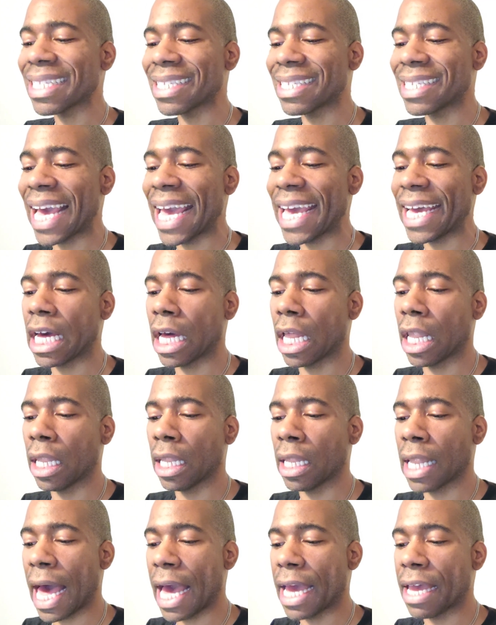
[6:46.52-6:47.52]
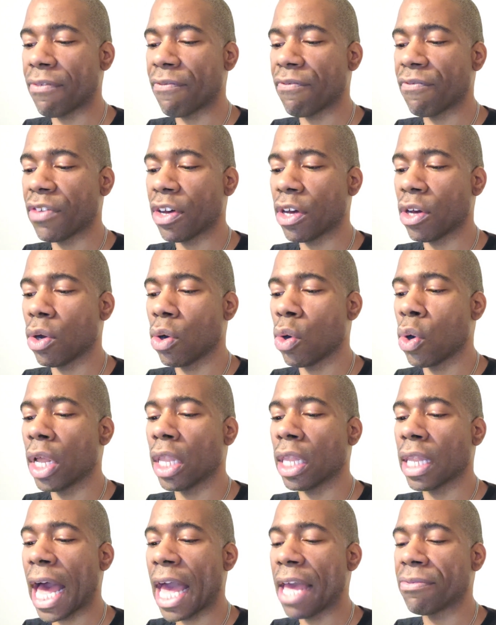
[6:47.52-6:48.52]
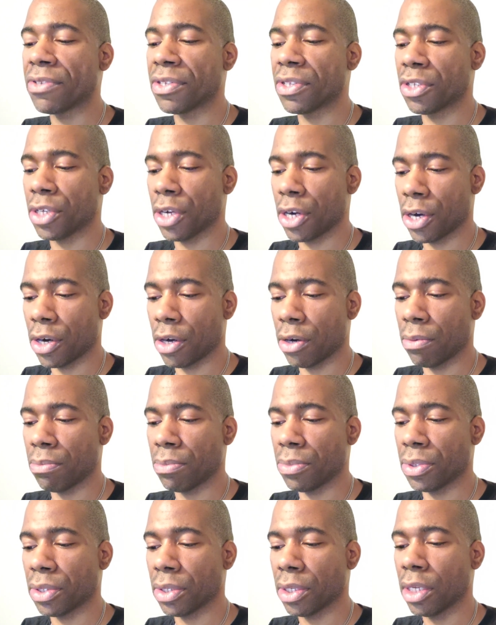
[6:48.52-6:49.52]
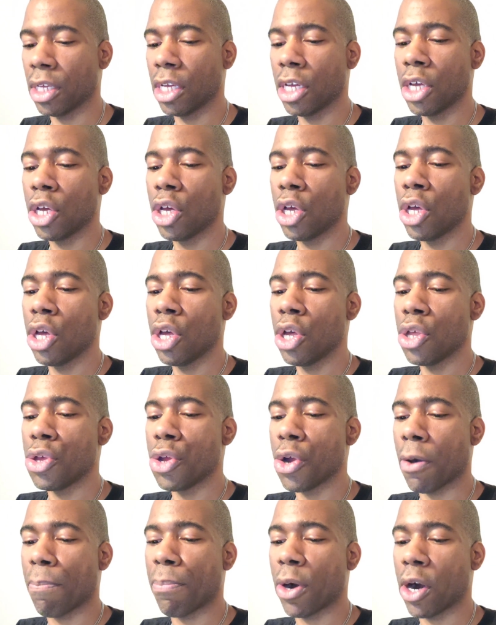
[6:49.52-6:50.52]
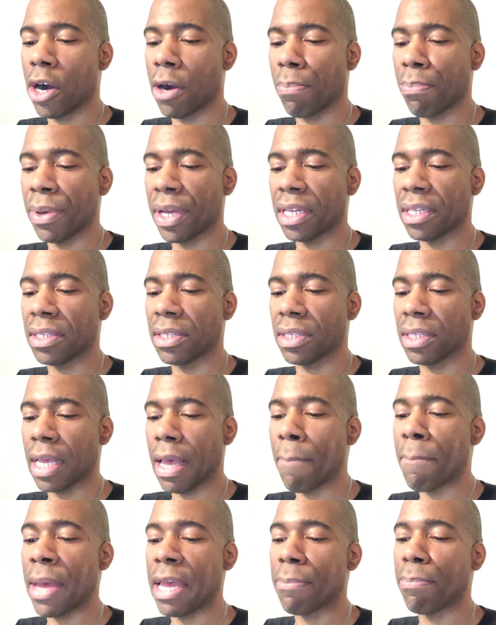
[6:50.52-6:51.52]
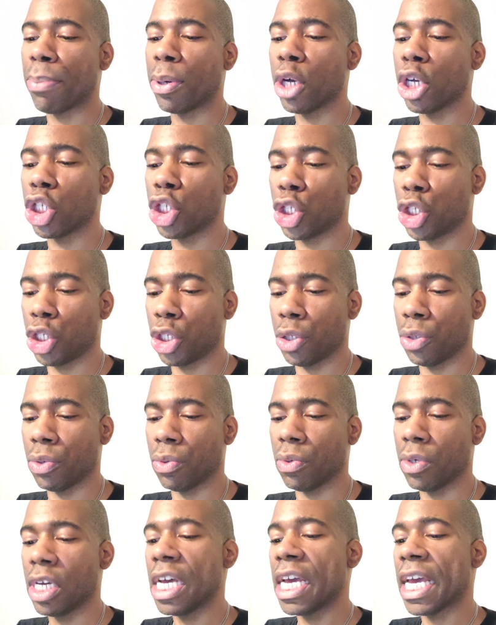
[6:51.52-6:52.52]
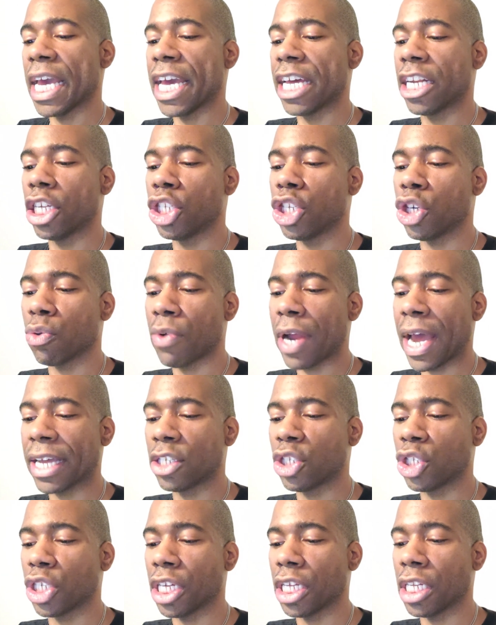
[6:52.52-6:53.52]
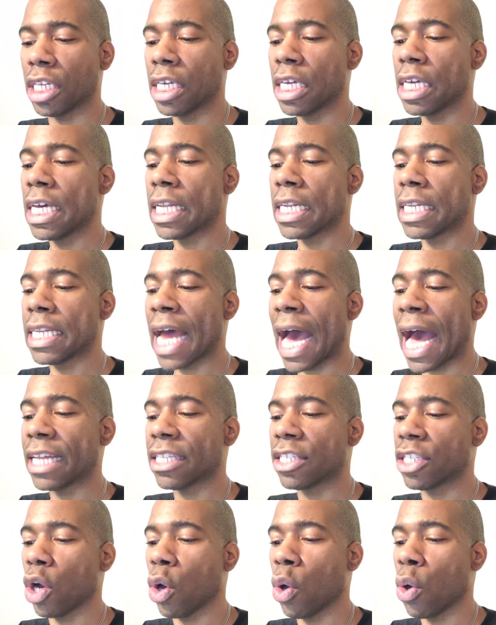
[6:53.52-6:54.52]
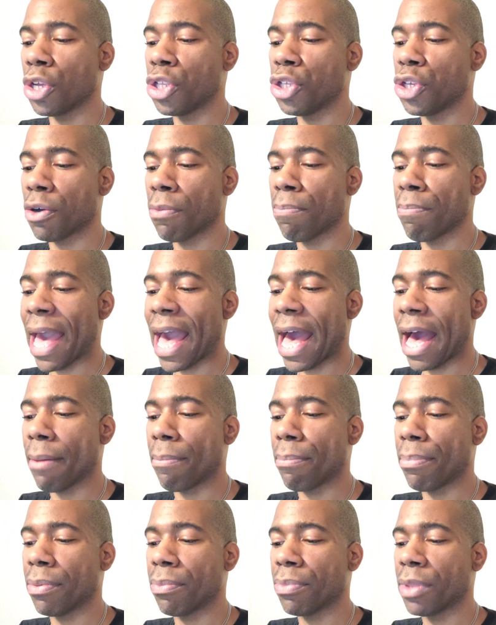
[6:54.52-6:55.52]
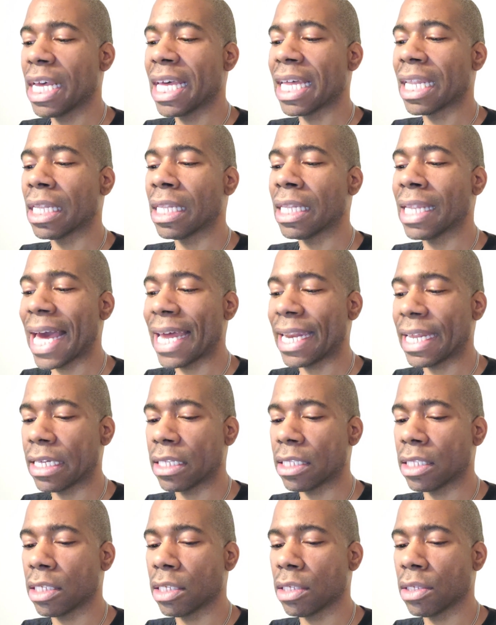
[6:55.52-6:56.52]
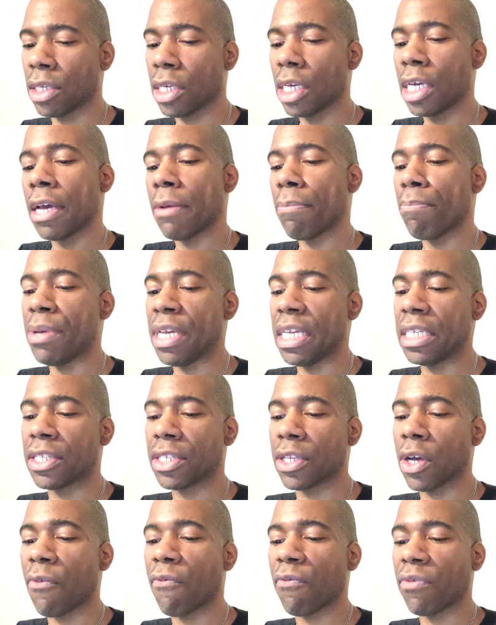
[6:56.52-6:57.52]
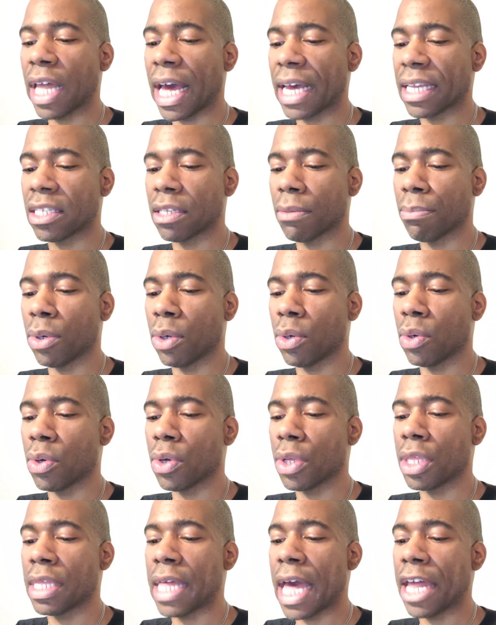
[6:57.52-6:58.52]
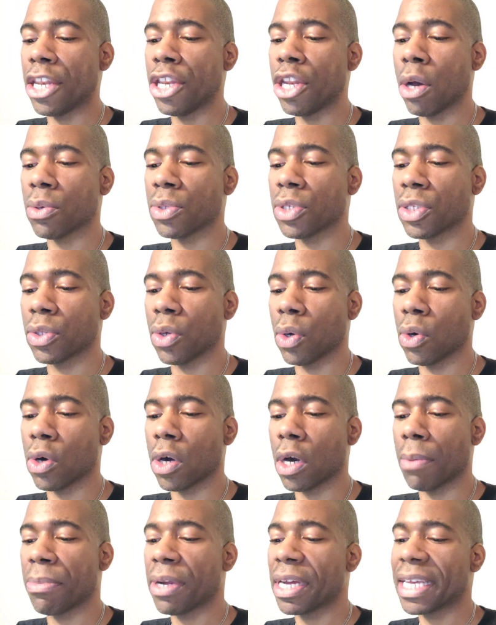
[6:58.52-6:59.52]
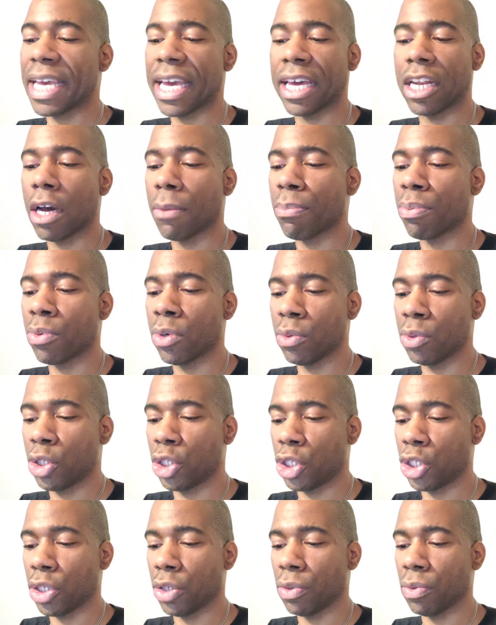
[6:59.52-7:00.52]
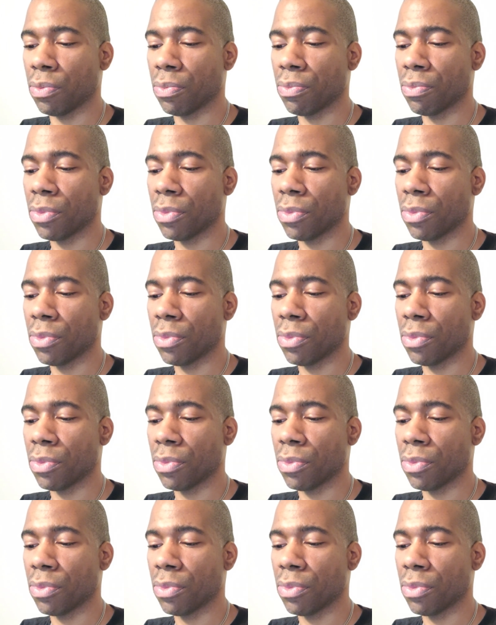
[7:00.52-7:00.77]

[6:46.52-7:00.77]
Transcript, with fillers: Take life on life's terms. Your purpose may push you in a direction not on your map. Let it. Be so flexible that no storm can uproot you.